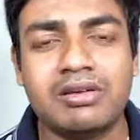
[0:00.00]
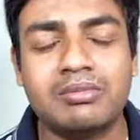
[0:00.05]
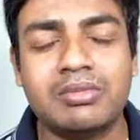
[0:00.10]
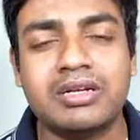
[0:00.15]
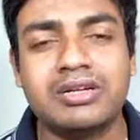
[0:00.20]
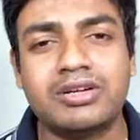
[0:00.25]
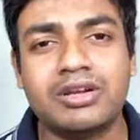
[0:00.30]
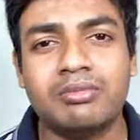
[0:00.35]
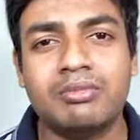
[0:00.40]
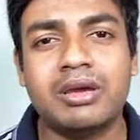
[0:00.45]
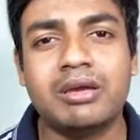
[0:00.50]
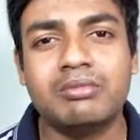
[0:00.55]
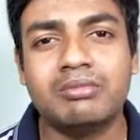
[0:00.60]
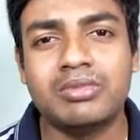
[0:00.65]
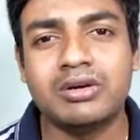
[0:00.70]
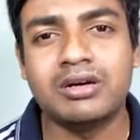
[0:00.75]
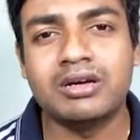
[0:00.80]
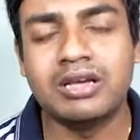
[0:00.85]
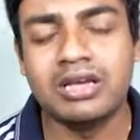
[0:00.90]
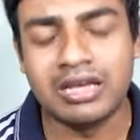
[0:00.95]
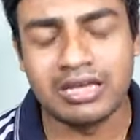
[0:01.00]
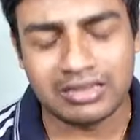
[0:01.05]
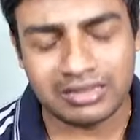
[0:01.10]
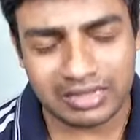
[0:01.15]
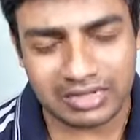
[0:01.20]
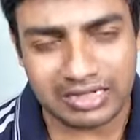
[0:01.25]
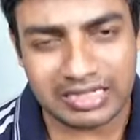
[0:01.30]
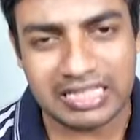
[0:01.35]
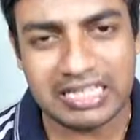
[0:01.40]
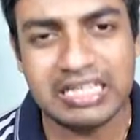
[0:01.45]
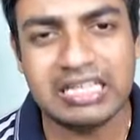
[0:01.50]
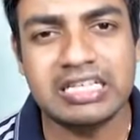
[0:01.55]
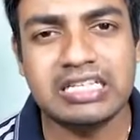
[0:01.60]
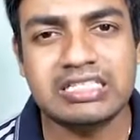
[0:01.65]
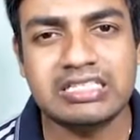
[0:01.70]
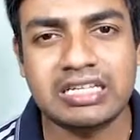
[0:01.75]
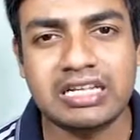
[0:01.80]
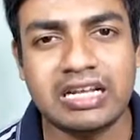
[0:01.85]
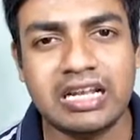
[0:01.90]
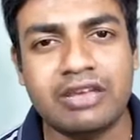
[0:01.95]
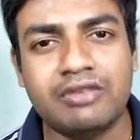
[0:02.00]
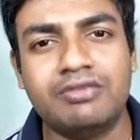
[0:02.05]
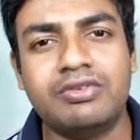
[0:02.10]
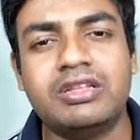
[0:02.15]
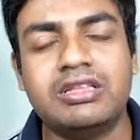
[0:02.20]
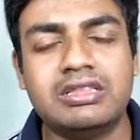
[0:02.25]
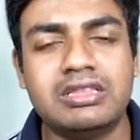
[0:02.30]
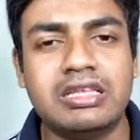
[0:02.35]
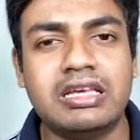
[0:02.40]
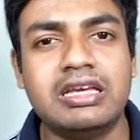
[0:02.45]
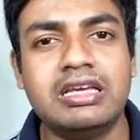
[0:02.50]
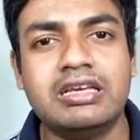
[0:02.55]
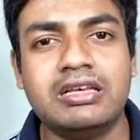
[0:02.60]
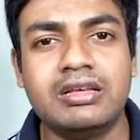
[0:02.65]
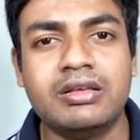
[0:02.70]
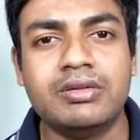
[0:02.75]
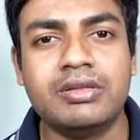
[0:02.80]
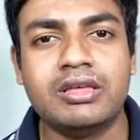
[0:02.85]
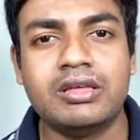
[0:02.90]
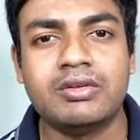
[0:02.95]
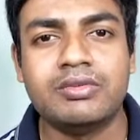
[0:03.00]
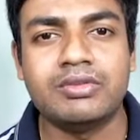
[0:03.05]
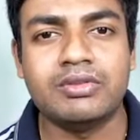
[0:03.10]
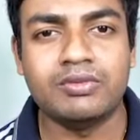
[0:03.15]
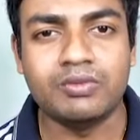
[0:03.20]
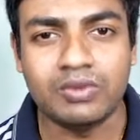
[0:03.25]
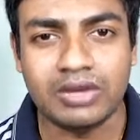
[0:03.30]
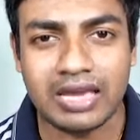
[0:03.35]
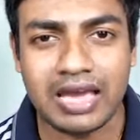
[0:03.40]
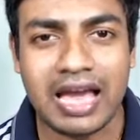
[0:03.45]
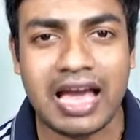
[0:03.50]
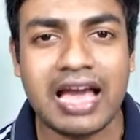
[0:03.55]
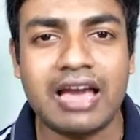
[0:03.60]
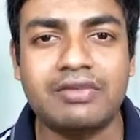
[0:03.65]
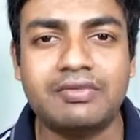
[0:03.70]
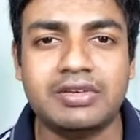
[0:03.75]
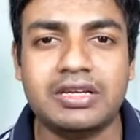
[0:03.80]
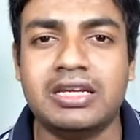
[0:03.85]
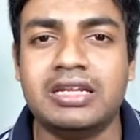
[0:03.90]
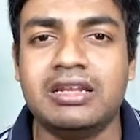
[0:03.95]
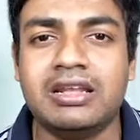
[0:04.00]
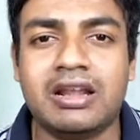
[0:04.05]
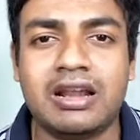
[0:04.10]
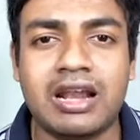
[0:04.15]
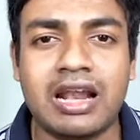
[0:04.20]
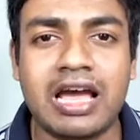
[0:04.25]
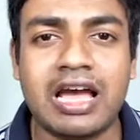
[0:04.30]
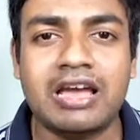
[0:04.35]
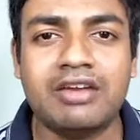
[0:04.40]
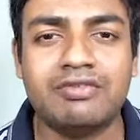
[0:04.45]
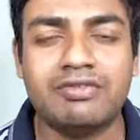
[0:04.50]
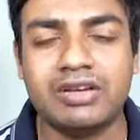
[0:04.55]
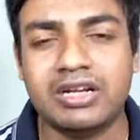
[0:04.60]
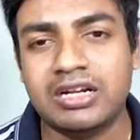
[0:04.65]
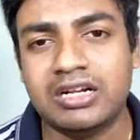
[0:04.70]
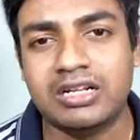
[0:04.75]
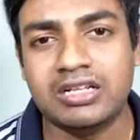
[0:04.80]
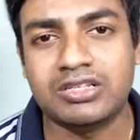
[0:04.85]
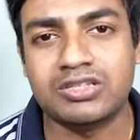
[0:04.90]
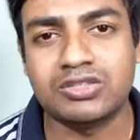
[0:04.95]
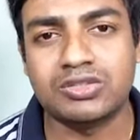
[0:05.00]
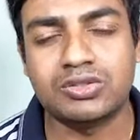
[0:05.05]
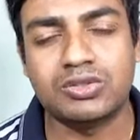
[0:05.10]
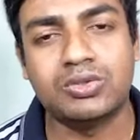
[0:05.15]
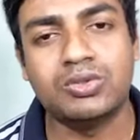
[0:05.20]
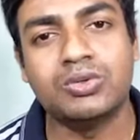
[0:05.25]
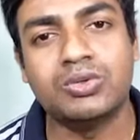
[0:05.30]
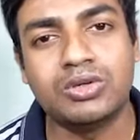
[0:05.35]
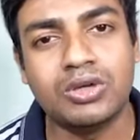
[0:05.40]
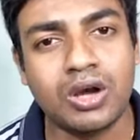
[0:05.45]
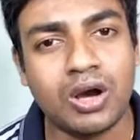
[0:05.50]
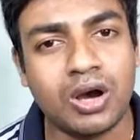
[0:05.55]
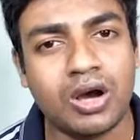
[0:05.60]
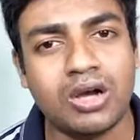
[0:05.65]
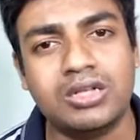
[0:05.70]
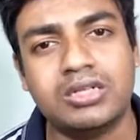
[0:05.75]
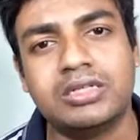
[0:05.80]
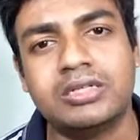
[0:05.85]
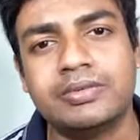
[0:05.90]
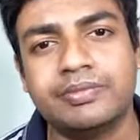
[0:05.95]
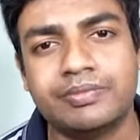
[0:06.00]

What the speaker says: But remember that each and everything we have in our life, it is through God.